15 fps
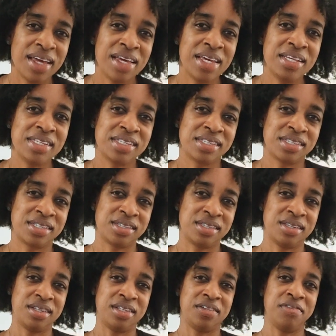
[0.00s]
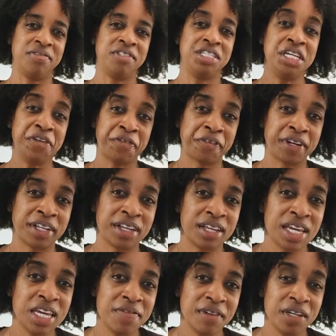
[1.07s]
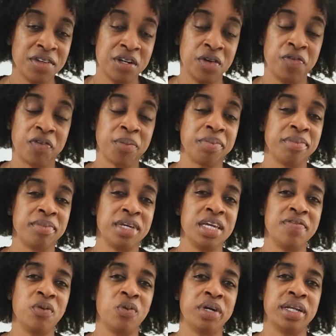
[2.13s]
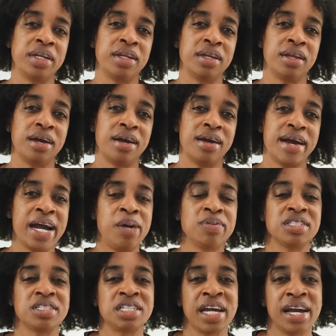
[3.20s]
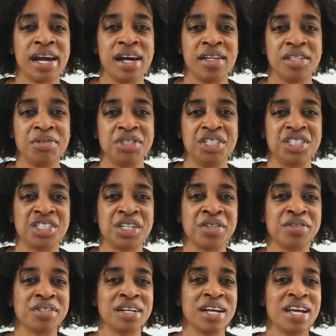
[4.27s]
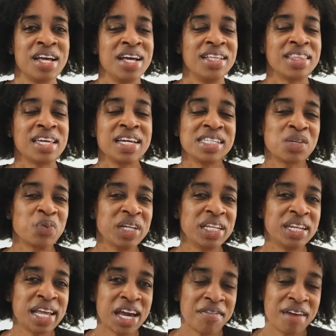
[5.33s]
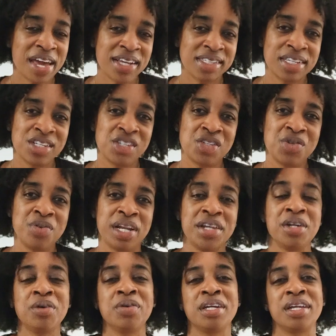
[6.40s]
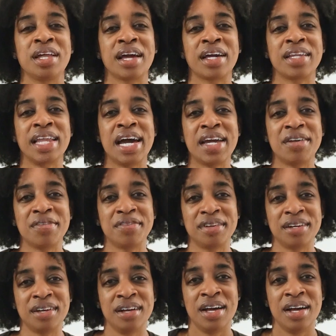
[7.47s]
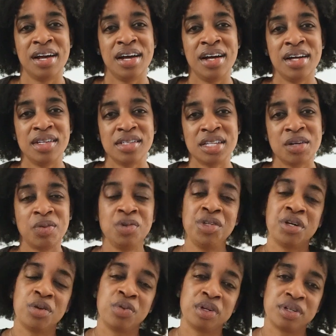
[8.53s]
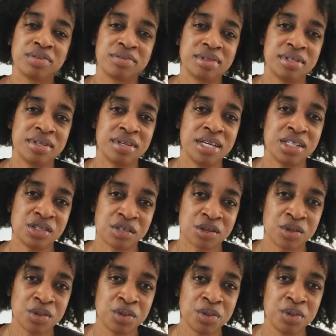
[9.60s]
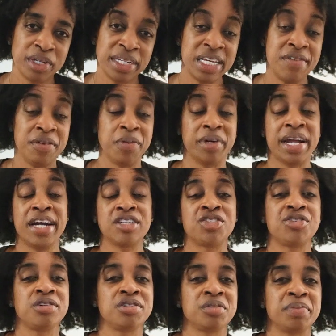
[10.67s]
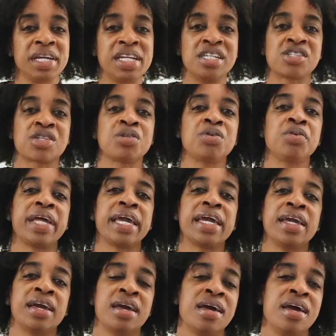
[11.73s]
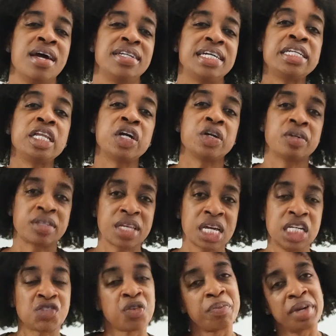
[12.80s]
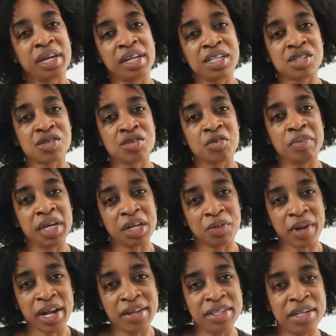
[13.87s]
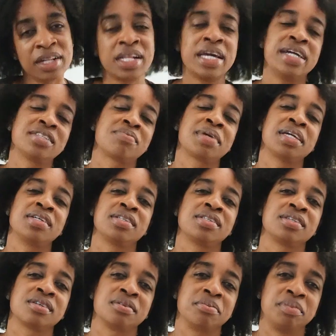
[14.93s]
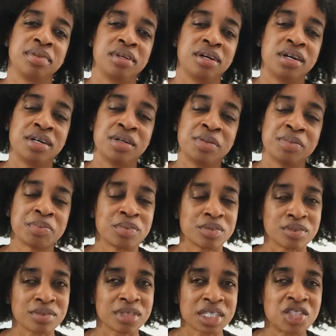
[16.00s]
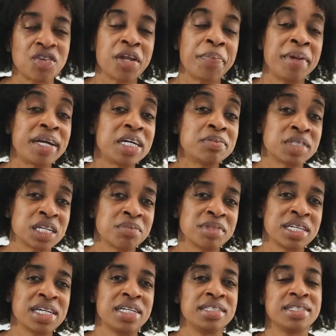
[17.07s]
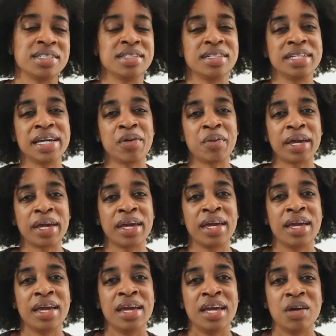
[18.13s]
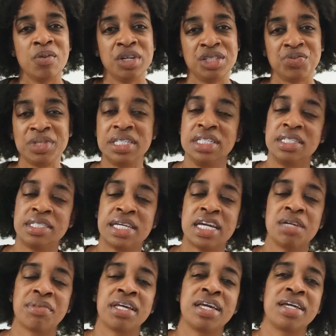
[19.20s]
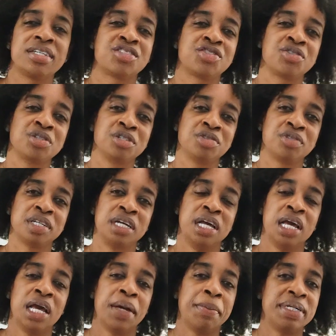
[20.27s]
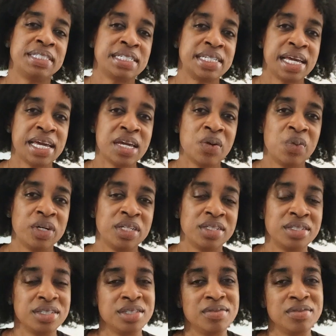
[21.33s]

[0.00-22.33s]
it's different, even, you know, from even when I was a child. It's just certain things that we didn't have access to. And I know that like a lot of us that, you know, were in school, and even with our children being in school, they learn things from being in school, being around their classmates. So they pick up some things that way, in which we did the same thing as children. But today with